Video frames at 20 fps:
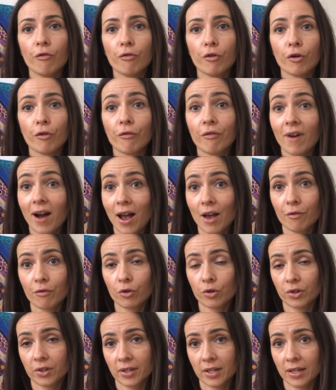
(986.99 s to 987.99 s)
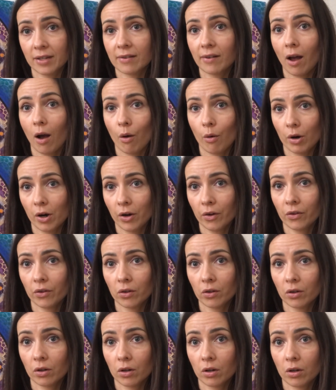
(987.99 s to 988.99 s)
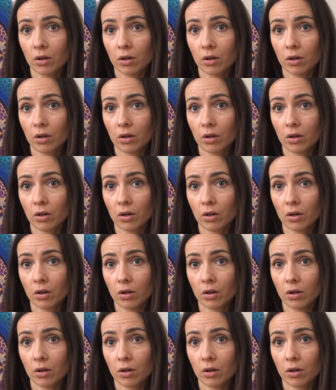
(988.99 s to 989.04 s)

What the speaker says: for 5 or 6 hours.